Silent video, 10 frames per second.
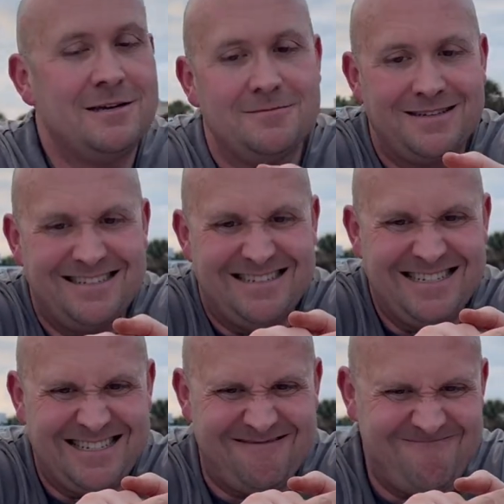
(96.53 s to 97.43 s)

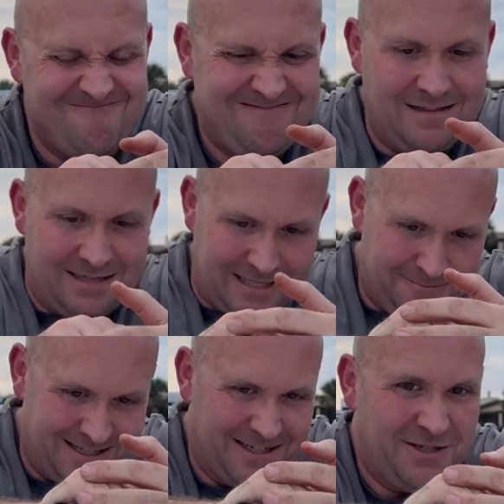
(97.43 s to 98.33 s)
because this has
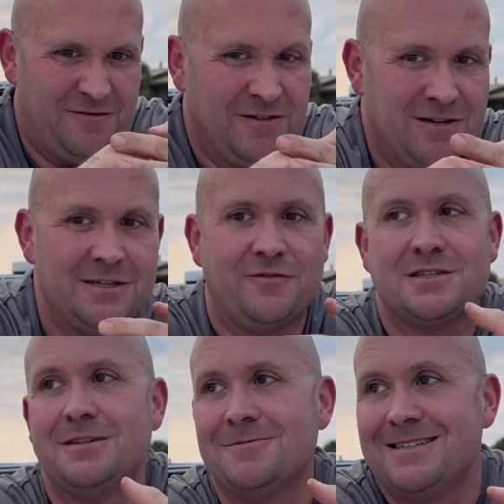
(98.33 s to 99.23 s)
been an issue for us for
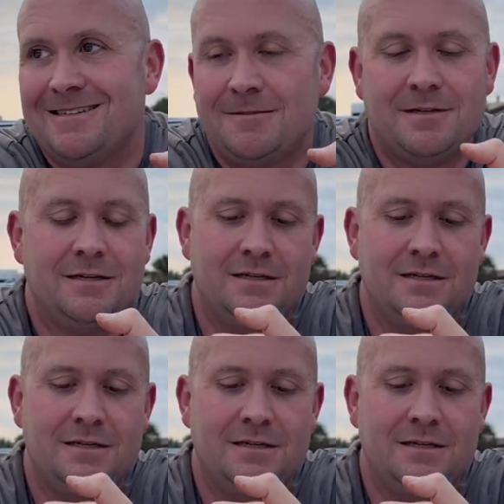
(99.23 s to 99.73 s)
some time.